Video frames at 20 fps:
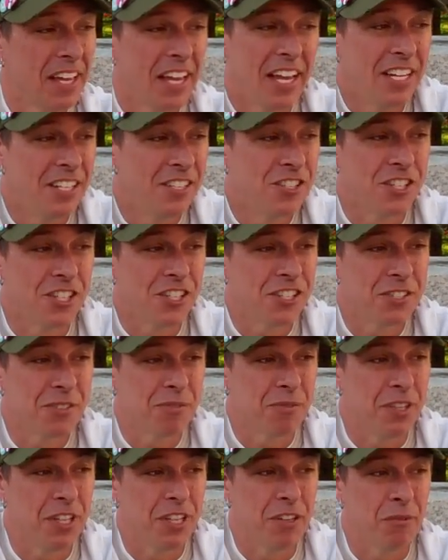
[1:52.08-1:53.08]
It's just,
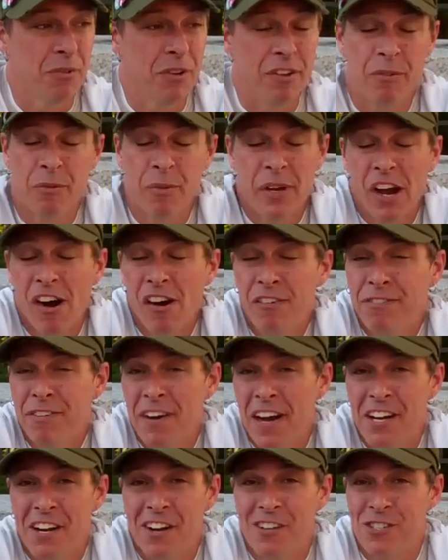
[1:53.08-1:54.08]
we all
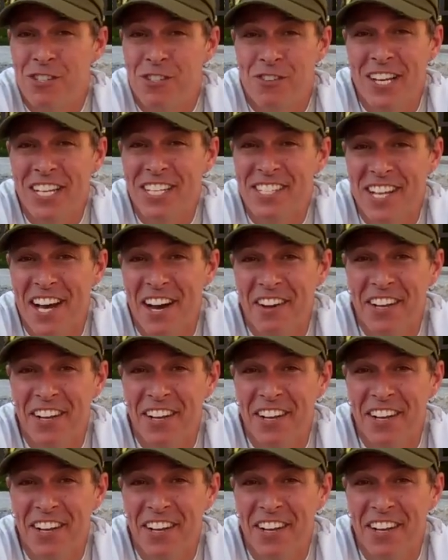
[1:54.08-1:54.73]
find our strengths out